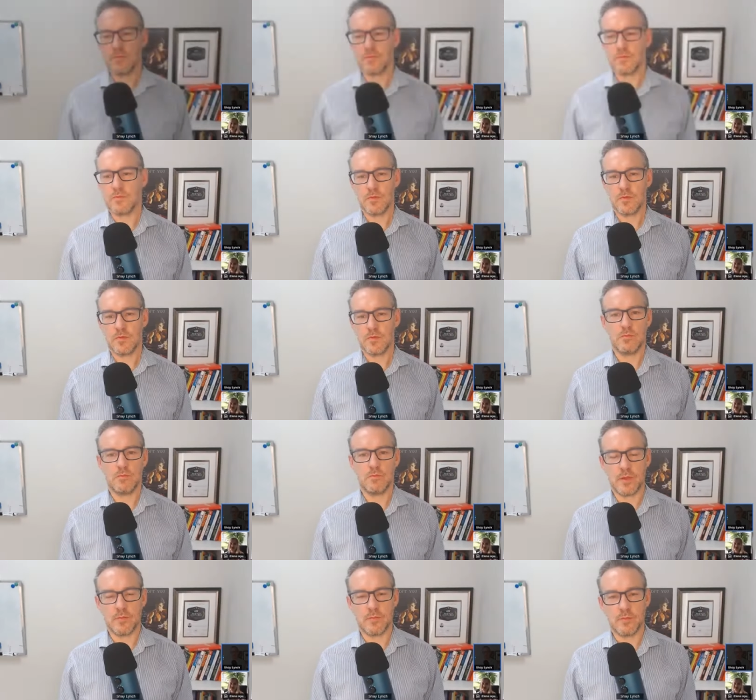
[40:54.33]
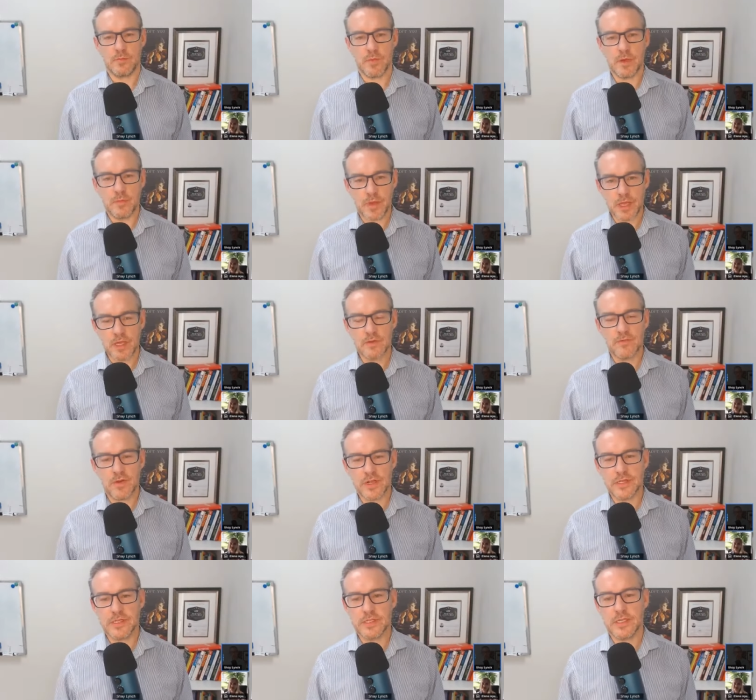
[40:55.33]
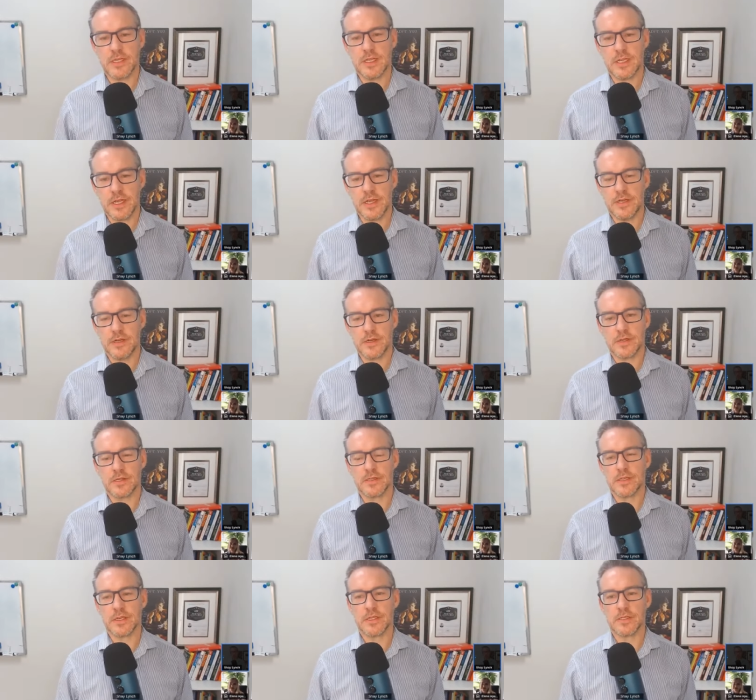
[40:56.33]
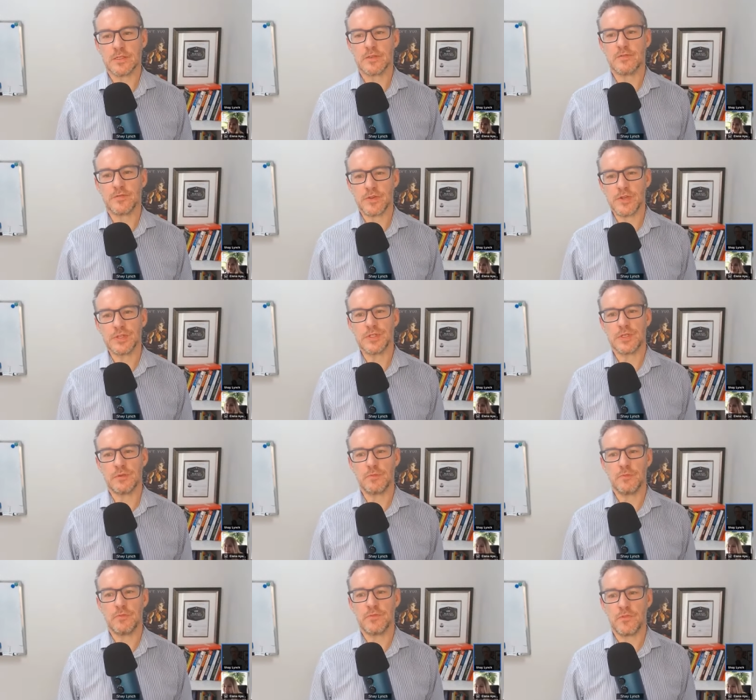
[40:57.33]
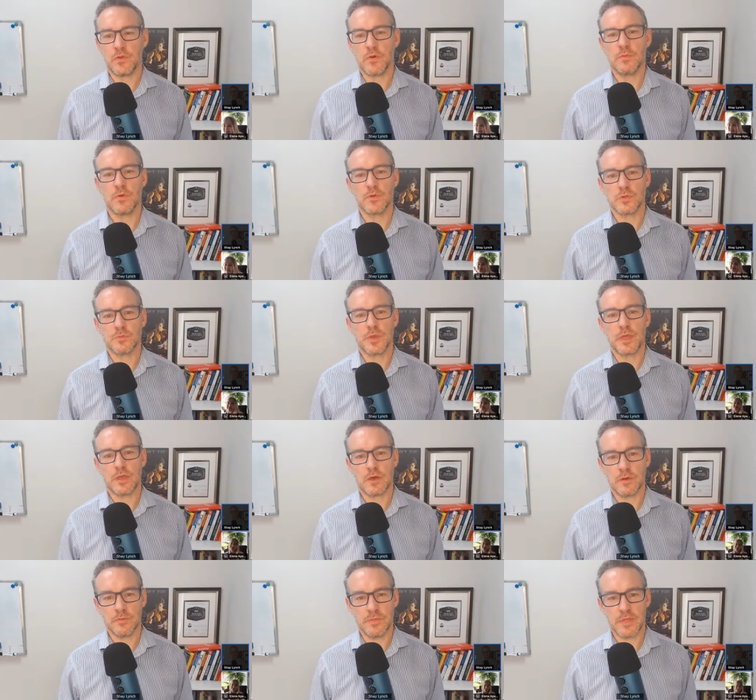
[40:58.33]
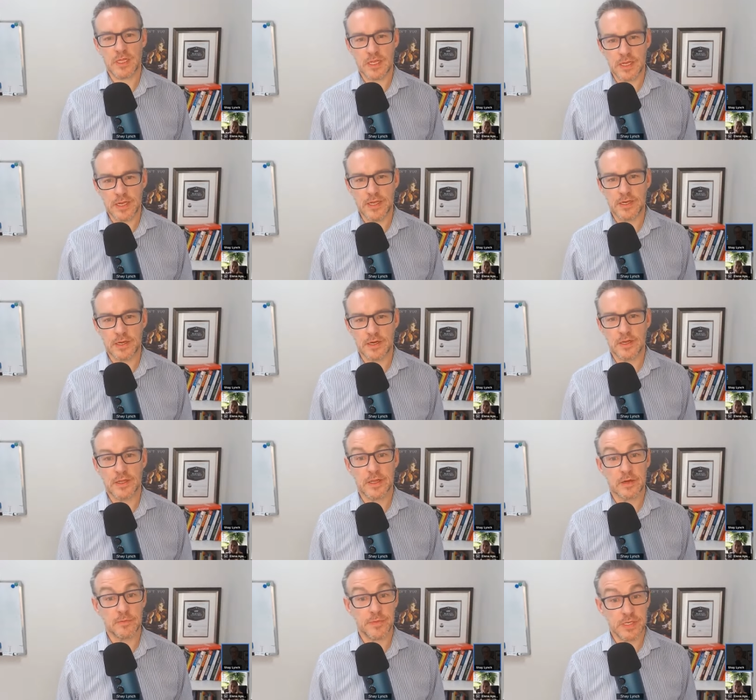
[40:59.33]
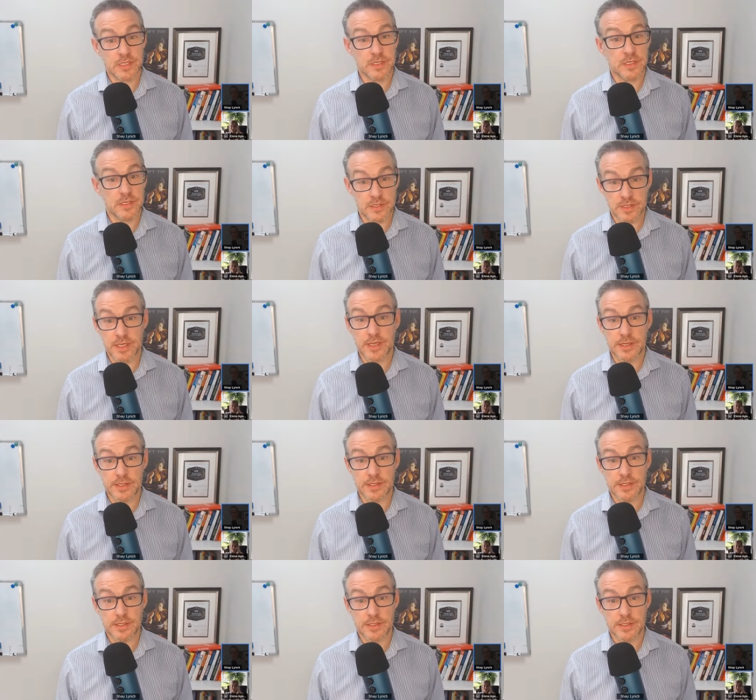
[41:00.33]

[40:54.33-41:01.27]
my my big advice to leaders is to first and foremost become the leader their business needs.